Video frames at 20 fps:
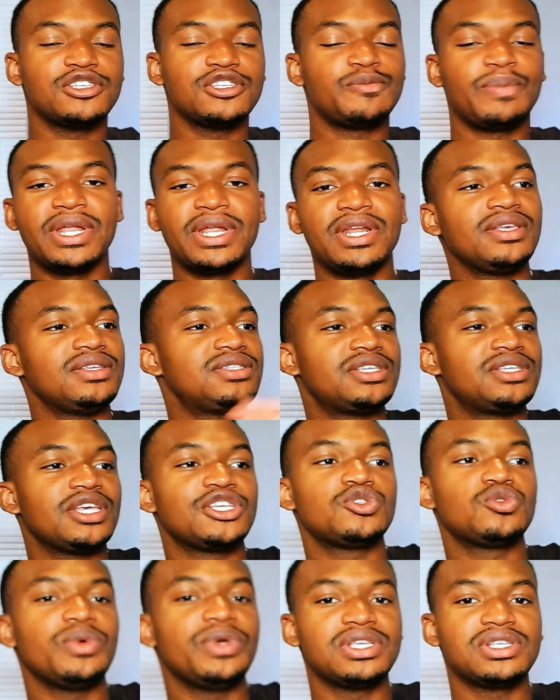spending 6
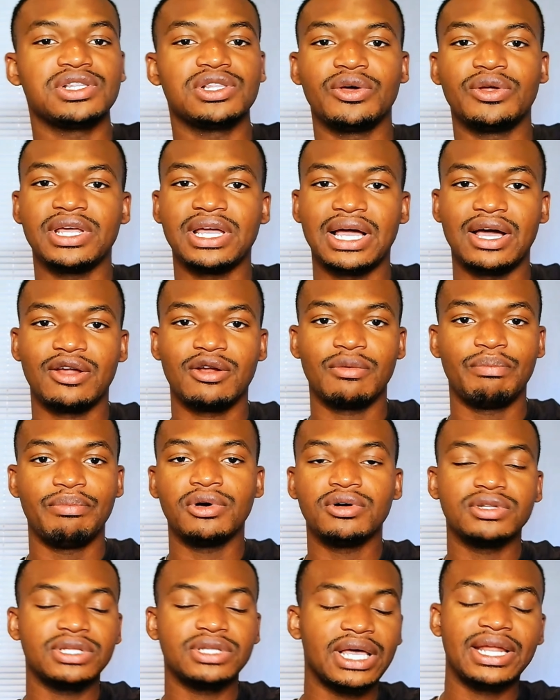weeks learning how to
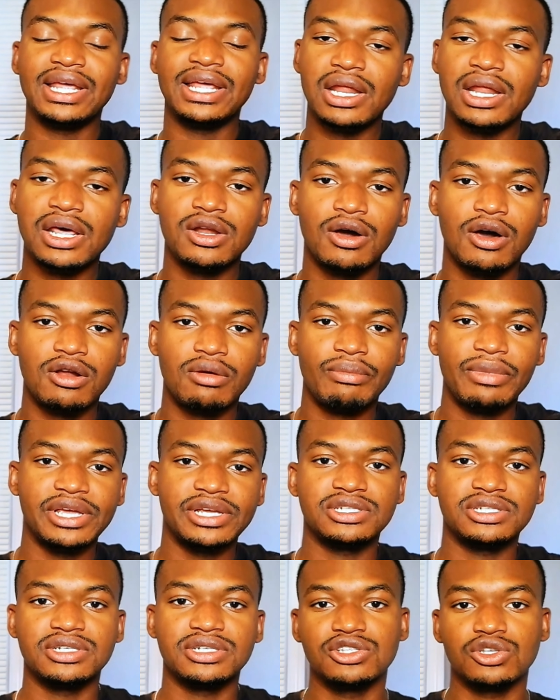build N8N
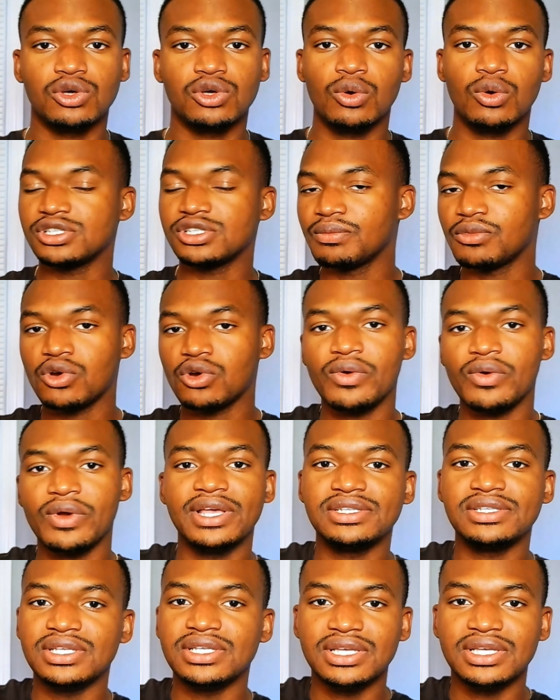automations or some
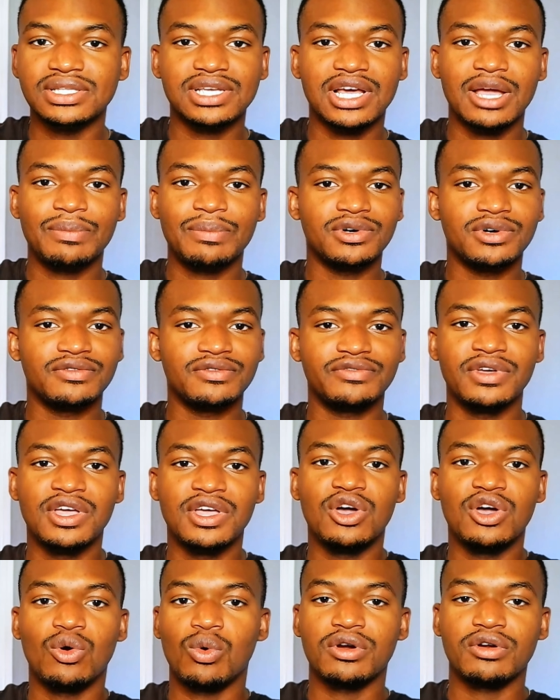crazy type of
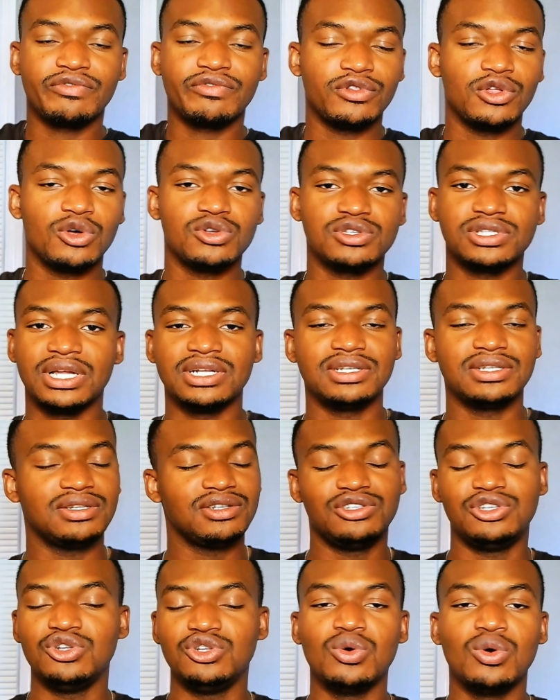workflows that
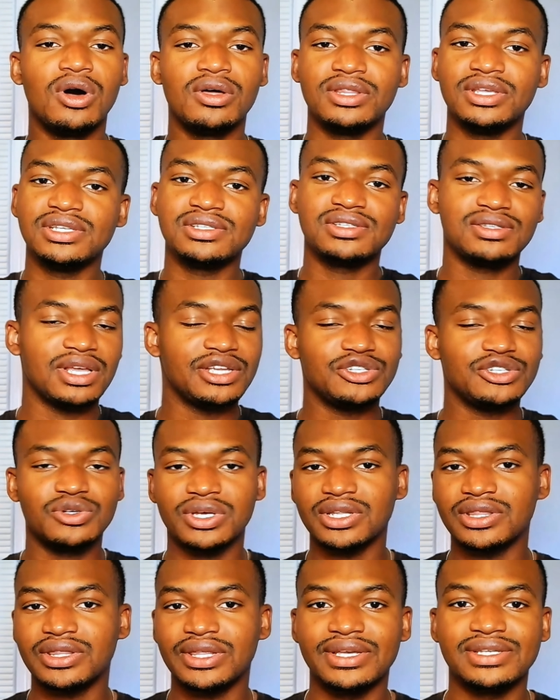do all these
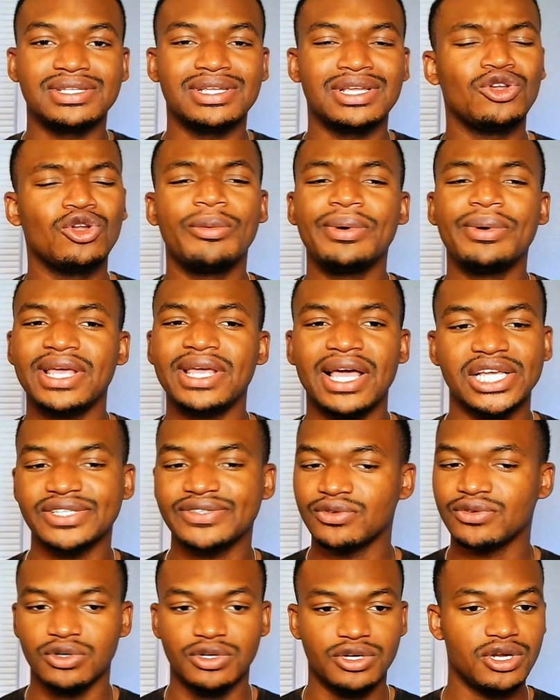intricate things that nobody asked
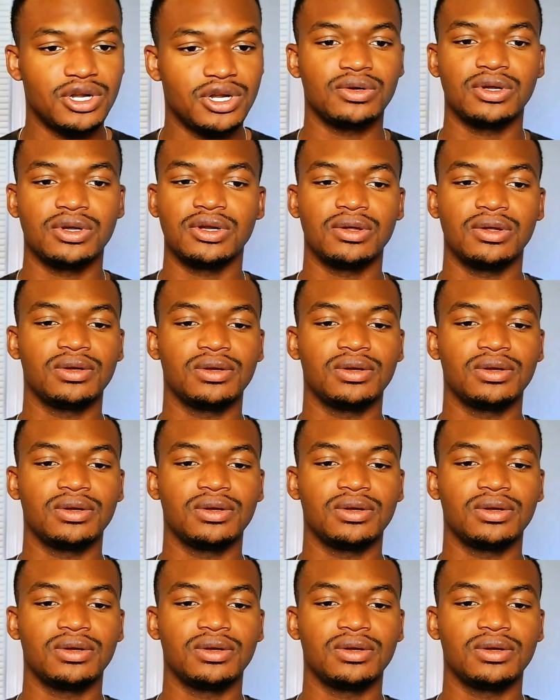for. No.